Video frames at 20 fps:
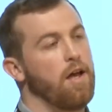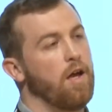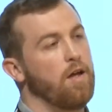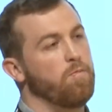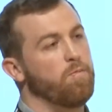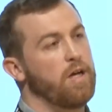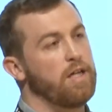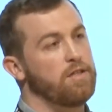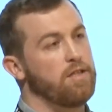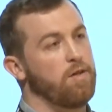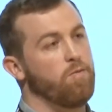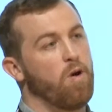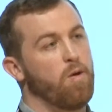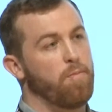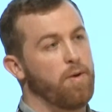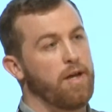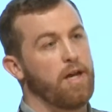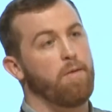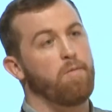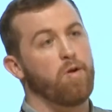And basically
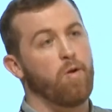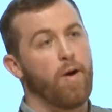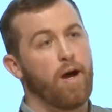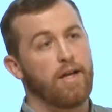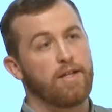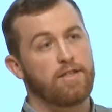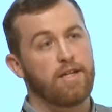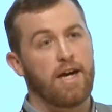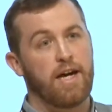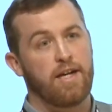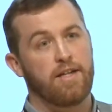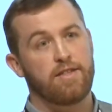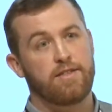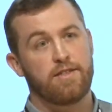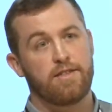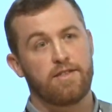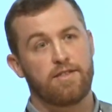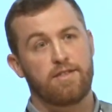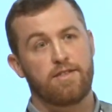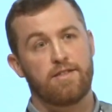what PWA
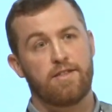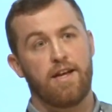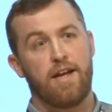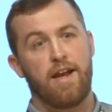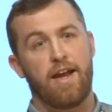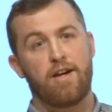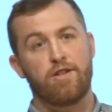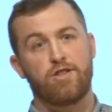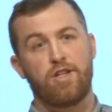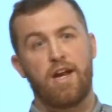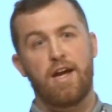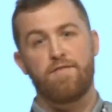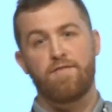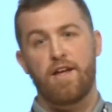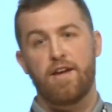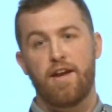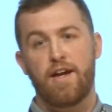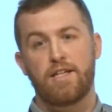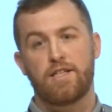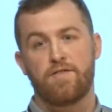does is allows you to have
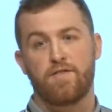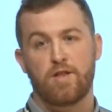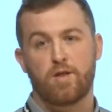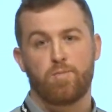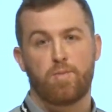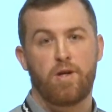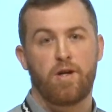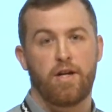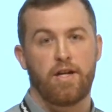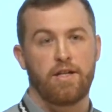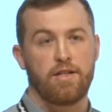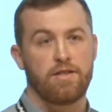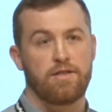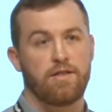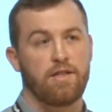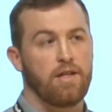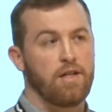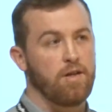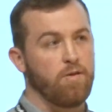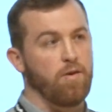that native
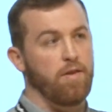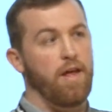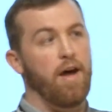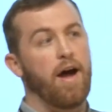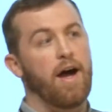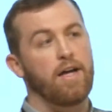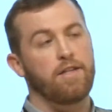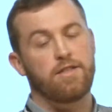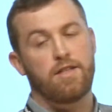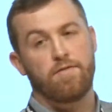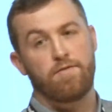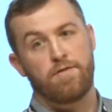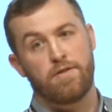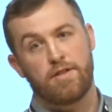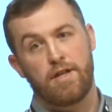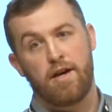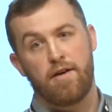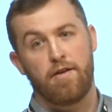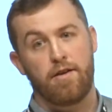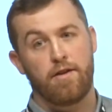experience without asking for a
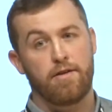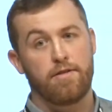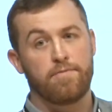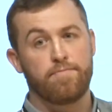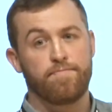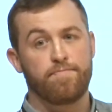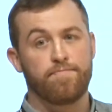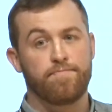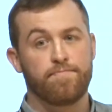download.